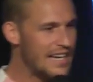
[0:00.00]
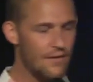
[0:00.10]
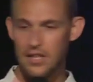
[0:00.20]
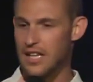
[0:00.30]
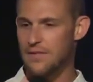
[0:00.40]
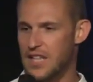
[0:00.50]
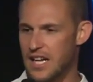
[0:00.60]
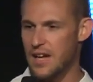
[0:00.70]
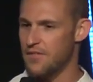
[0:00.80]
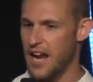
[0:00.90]
he never lived
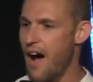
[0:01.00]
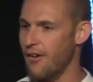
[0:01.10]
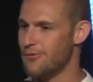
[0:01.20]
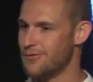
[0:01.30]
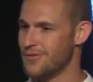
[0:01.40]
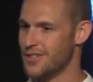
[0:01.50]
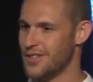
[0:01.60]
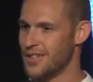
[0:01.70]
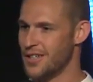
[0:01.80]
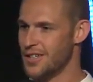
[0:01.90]
any of it out.
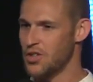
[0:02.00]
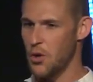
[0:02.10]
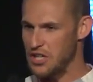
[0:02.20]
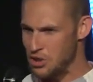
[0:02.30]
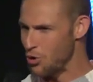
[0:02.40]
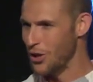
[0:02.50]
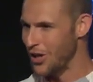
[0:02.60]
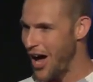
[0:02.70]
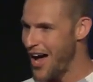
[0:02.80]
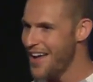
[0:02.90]
So he knew a
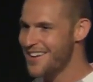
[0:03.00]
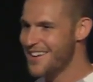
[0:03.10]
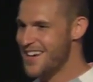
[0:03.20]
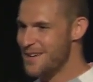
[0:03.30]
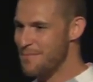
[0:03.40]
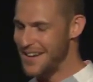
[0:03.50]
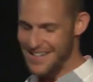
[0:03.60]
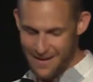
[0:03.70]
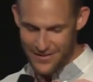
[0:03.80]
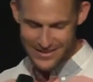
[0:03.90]
lot, but
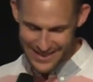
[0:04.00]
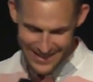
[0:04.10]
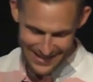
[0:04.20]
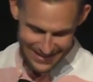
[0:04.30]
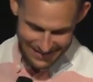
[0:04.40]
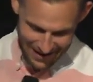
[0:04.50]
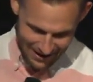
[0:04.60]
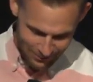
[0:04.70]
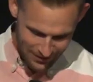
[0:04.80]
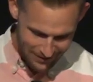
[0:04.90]
he never did
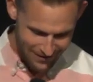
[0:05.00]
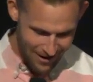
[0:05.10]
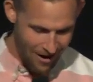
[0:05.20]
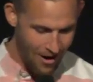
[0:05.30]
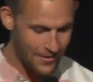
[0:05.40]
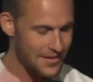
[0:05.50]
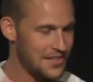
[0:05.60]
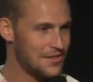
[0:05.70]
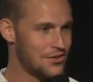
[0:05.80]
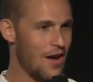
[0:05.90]
anything with all
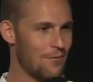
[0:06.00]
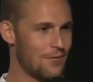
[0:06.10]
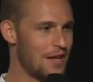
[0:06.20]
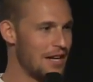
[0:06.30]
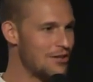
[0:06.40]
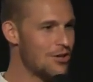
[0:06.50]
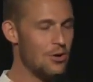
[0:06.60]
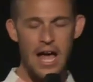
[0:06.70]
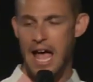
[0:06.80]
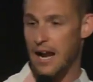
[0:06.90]
this stuff that he
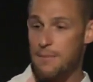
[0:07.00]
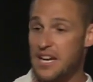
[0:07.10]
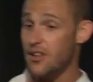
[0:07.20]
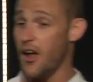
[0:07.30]
knew. And I meet a